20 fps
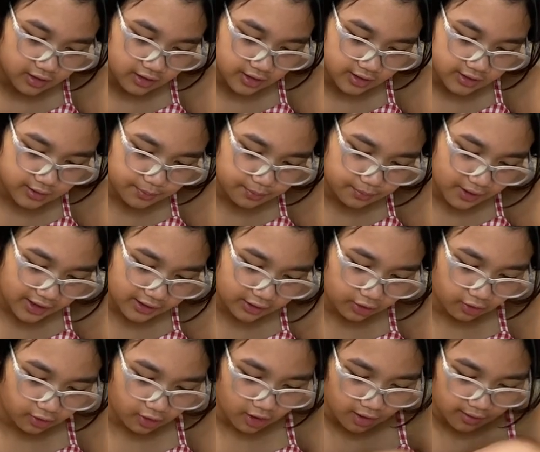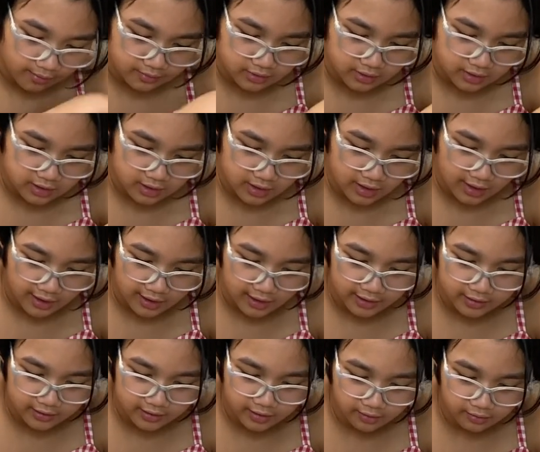is breadcrumbs
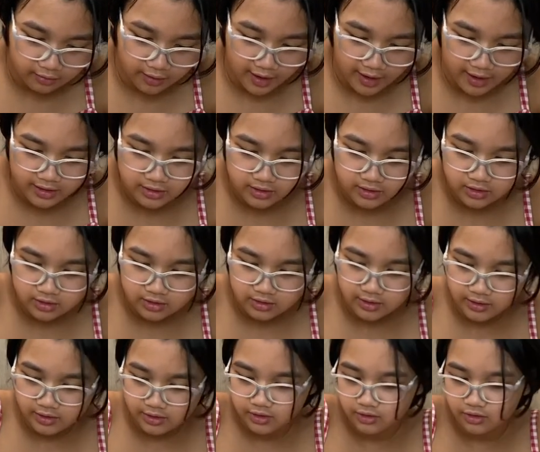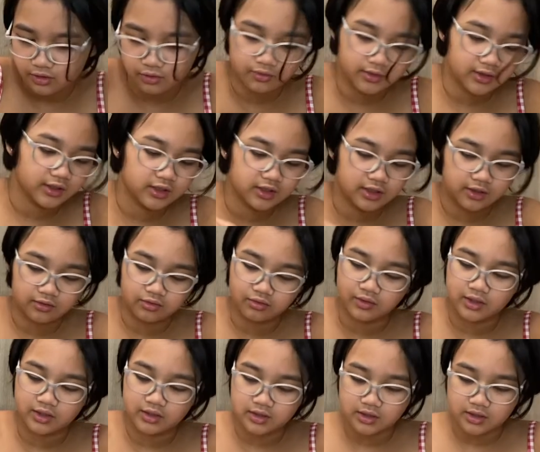and the rice. There's no really
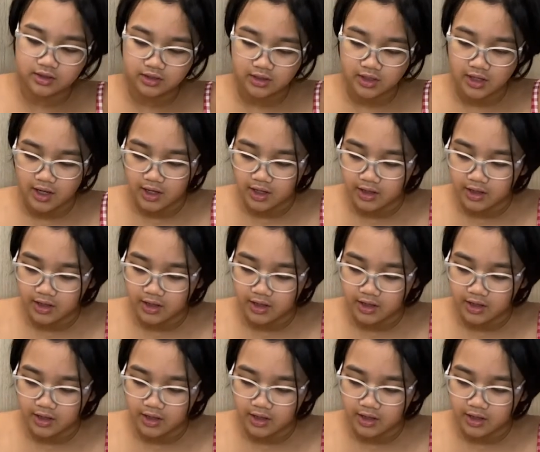difference.